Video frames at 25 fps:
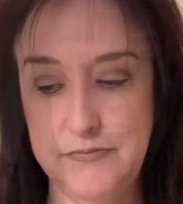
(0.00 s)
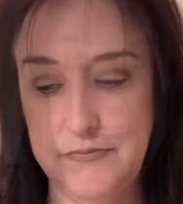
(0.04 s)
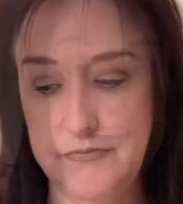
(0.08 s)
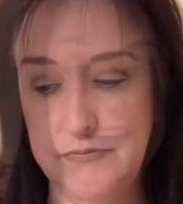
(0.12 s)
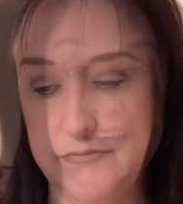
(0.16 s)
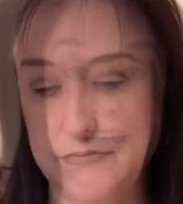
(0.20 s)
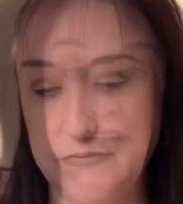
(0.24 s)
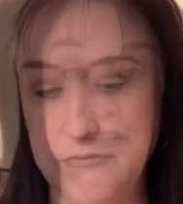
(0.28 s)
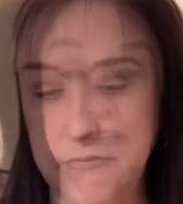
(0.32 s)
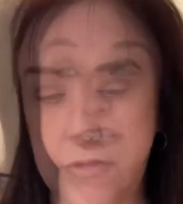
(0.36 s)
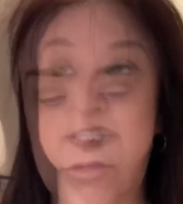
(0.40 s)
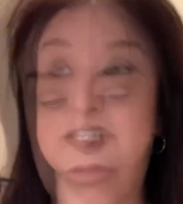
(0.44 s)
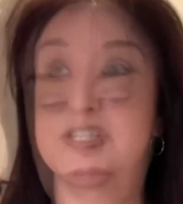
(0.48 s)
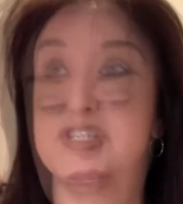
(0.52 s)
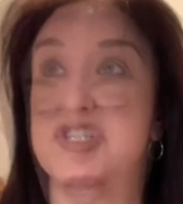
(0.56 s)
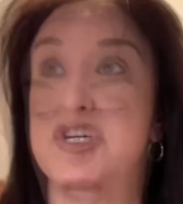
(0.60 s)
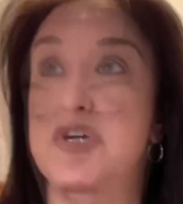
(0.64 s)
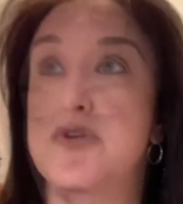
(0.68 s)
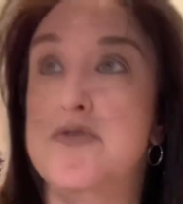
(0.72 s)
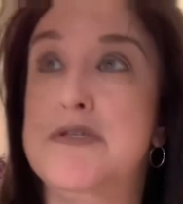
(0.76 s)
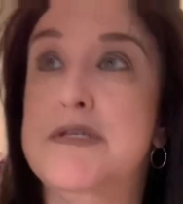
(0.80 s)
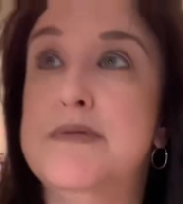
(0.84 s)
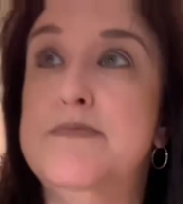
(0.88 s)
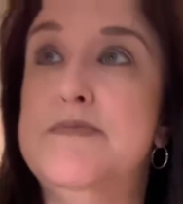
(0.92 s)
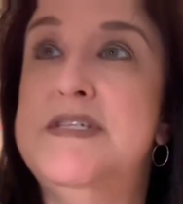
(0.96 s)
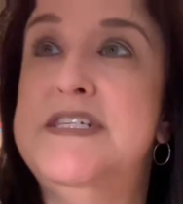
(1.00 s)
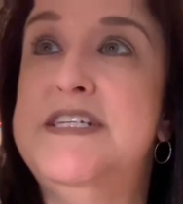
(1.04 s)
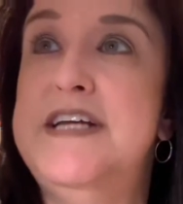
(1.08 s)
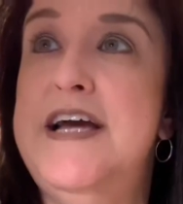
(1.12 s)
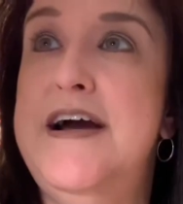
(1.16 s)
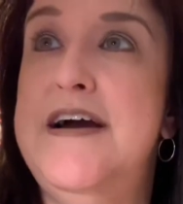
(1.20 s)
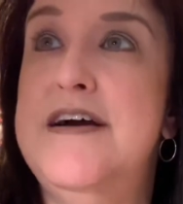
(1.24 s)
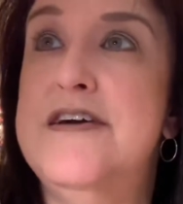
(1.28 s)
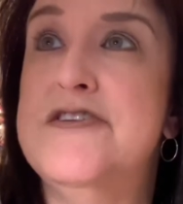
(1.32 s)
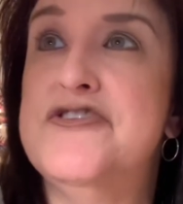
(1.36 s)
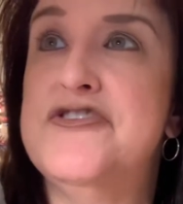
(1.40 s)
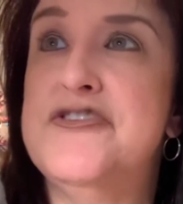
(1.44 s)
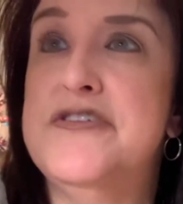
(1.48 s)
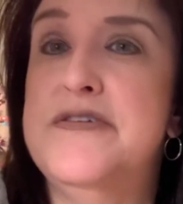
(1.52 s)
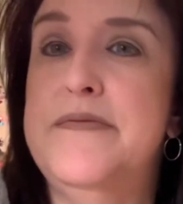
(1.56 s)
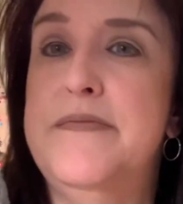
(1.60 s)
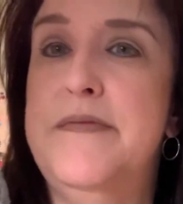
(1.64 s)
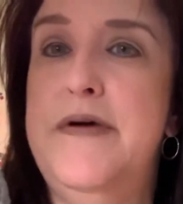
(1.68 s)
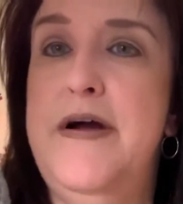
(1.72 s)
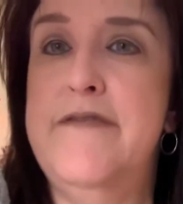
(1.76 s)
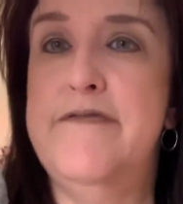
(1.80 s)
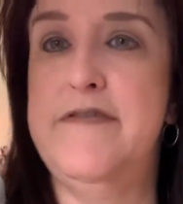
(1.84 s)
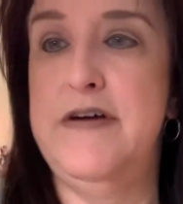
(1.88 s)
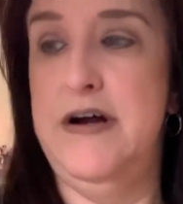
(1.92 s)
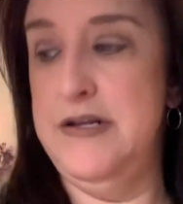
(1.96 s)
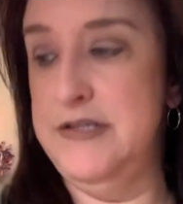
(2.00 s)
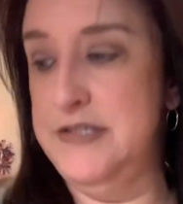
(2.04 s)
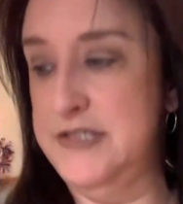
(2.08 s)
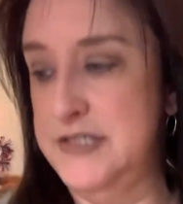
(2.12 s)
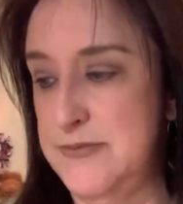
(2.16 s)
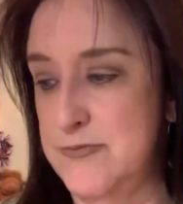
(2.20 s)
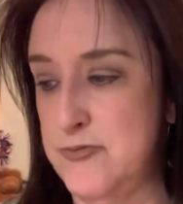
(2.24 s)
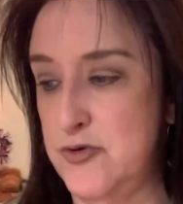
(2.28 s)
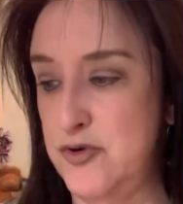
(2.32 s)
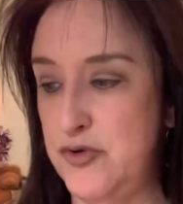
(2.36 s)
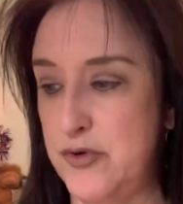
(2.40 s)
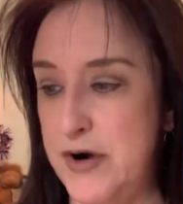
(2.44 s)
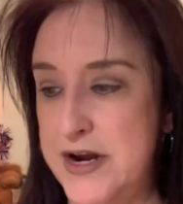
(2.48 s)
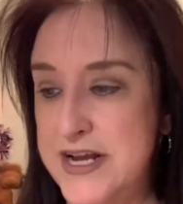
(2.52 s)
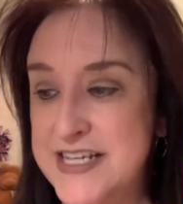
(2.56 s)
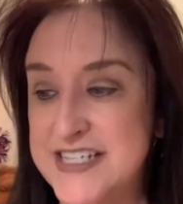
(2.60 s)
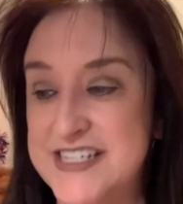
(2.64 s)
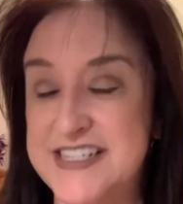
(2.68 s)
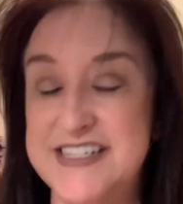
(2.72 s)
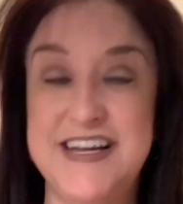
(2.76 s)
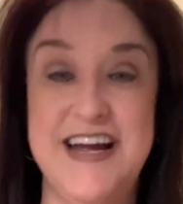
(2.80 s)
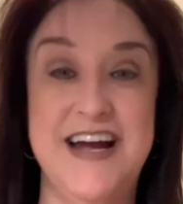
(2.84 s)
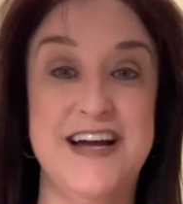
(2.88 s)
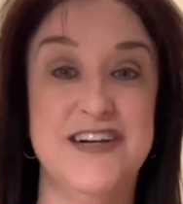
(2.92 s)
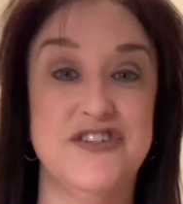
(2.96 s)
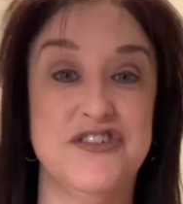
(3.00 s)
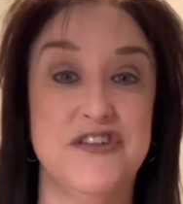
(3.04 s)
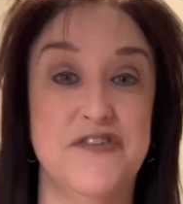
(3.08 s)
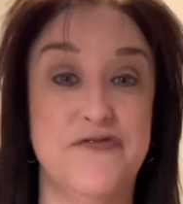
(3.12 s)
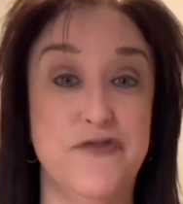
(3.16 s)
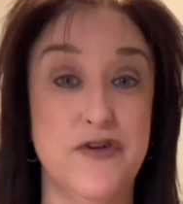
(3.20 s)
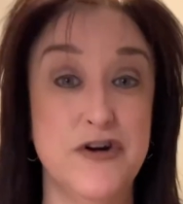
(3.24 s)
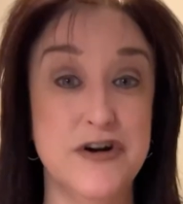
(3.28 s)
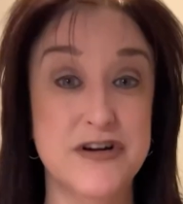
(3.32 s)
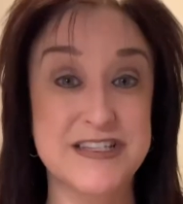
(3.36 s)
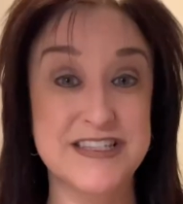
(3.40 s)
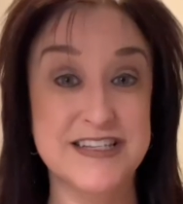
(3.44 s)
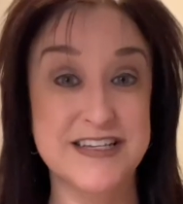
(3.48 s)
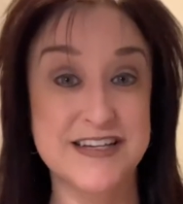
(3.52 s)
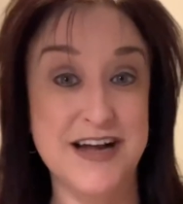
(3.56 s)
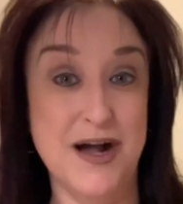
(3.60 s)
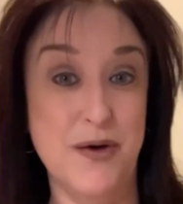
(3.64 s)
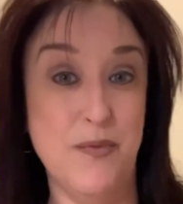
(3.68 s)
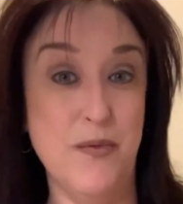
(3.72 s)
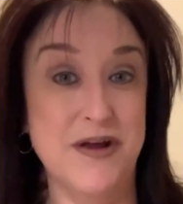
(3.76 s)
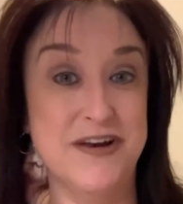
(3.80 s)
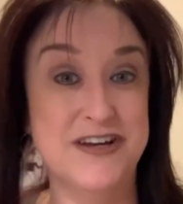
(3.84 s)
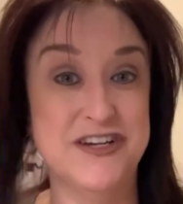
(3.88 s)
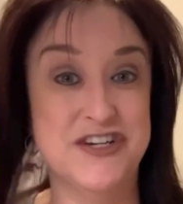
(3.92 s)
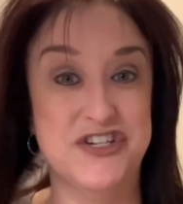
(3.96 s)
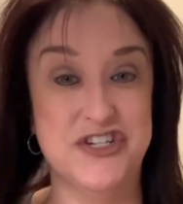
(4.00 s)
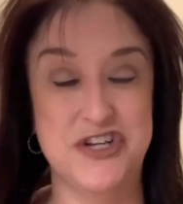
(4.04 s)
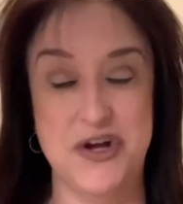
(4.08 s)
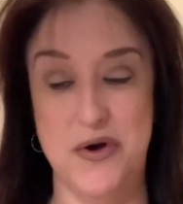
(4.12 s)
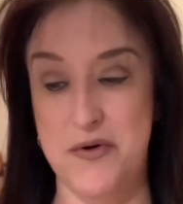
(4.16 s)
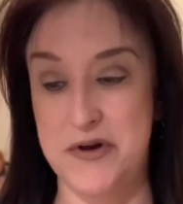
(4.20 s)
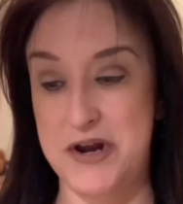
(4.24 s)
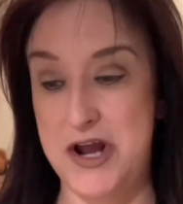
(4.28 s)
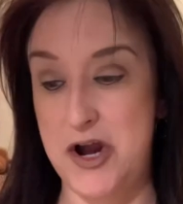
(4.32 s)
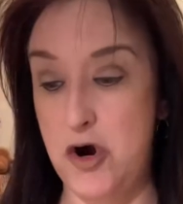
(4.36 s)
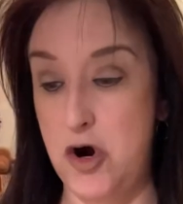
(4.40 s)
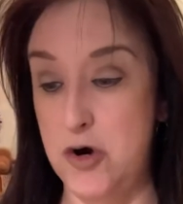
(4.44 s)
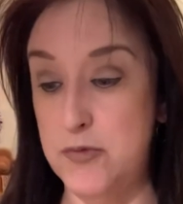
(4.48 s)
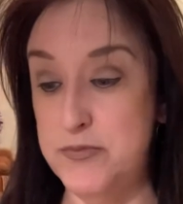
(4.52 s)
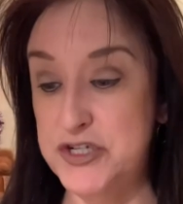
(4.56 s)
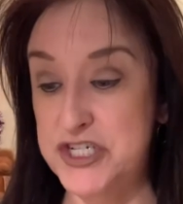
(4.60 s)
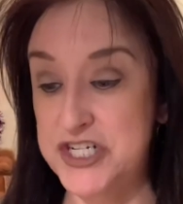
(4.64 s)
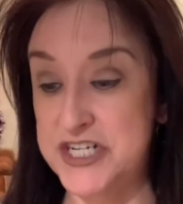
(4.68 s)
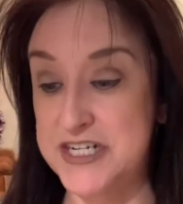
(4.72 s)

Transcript: Now let's show some stash. I've gotten some great stash. The first thing I want to show, and I hope she